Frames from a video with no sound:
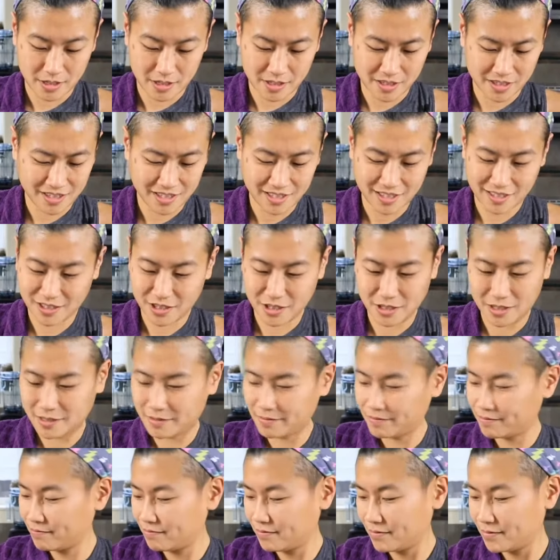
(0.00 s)
Just a little
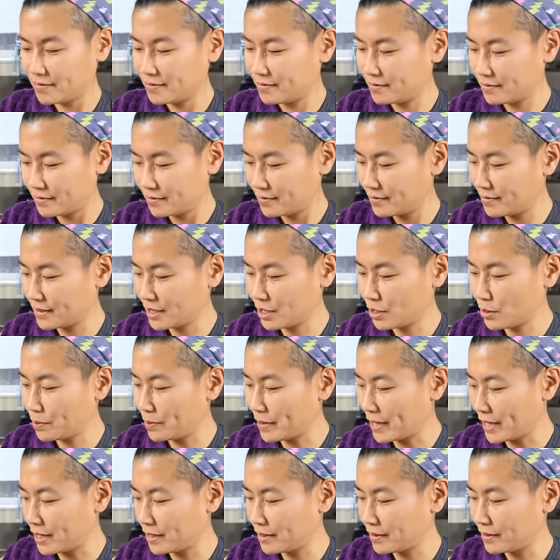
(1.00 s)

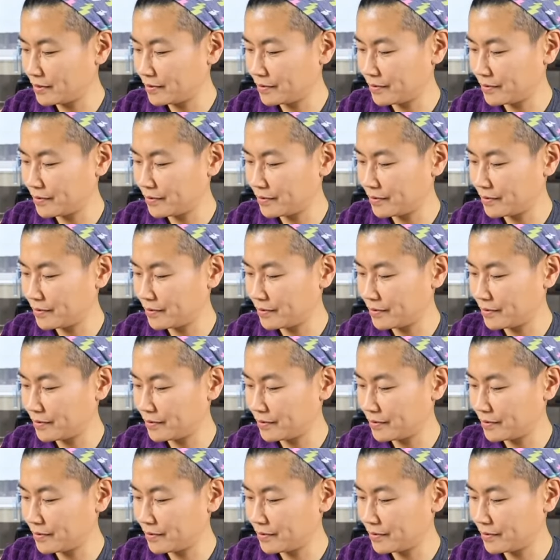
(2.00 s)
bit,